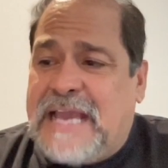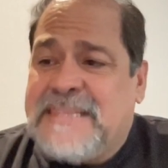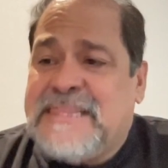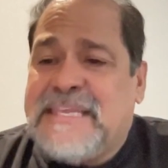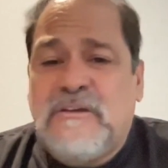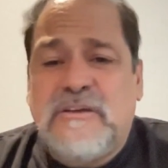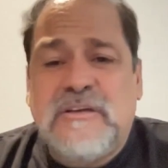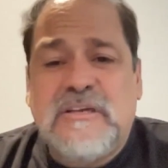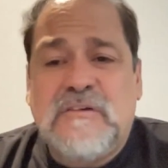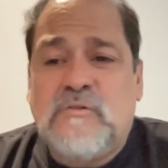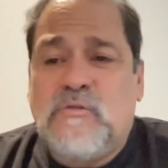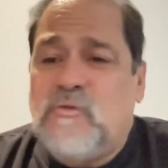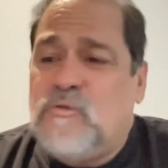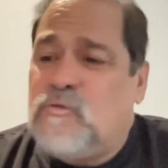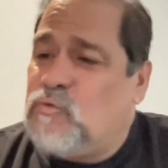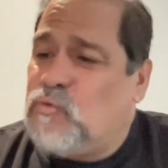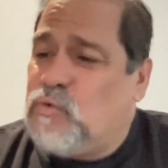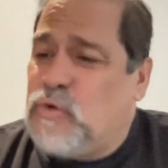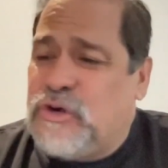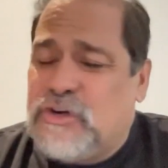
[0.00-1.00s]
I think
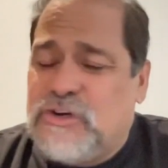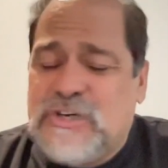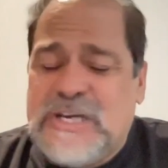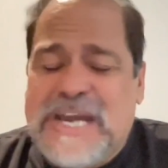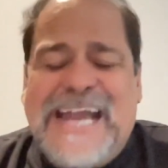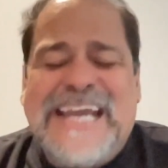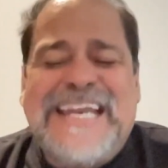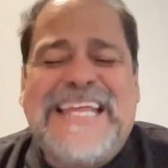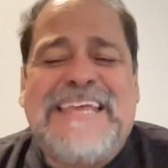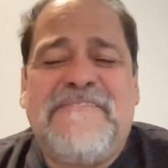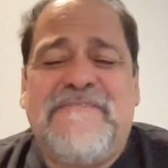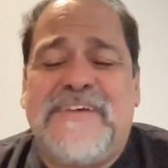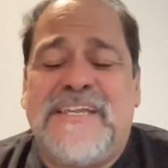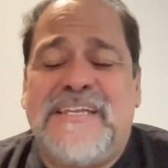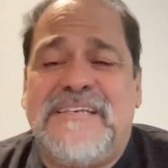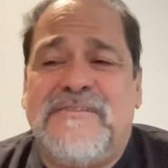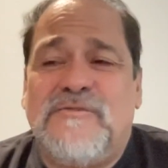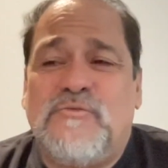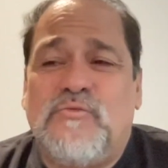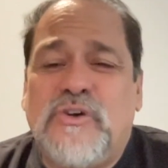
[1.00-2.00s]

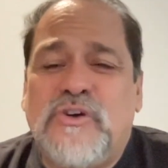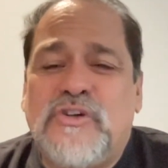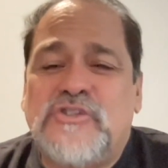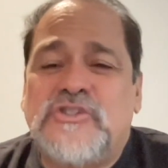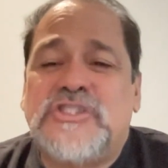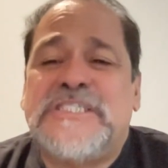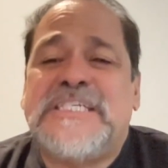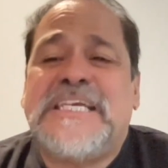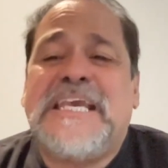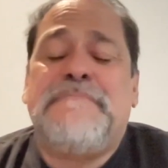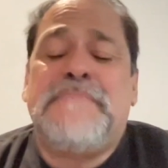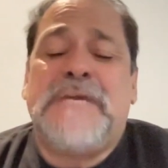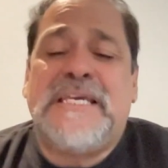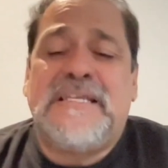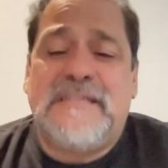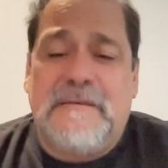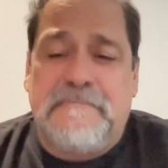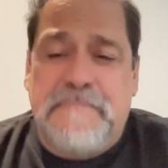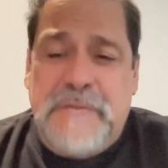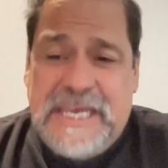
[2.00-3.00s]
we're
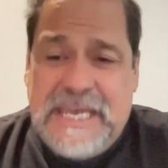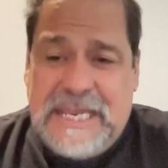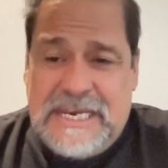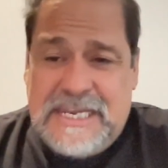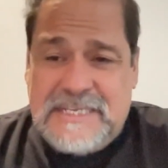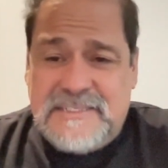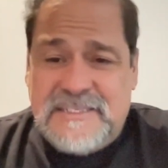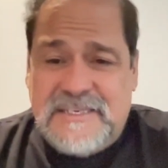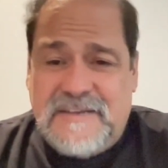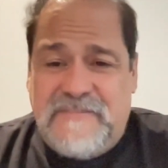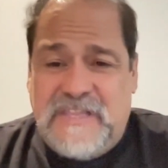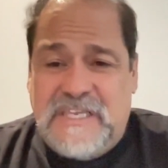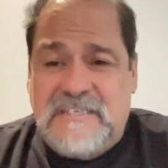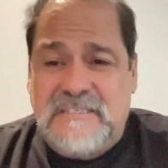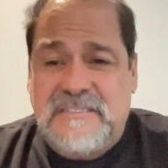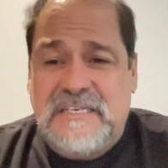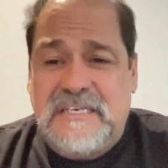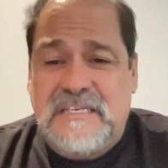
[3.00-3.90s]
skimming the beginnings of this.